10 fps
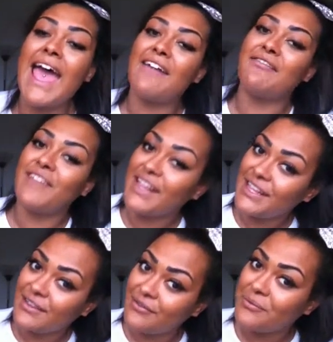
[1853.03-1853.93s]
and
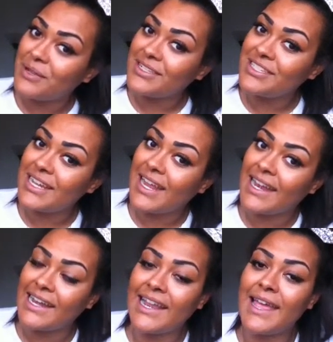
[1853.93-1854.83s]
thank you for
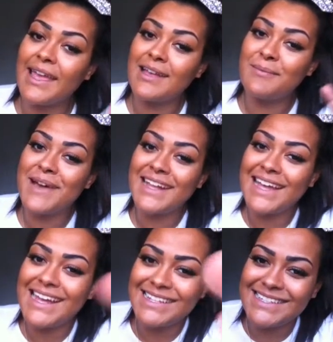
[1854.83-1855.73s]
watching. Bye
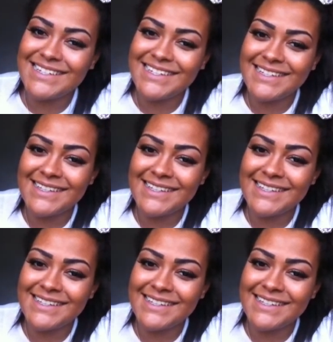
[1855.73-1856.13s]
guys.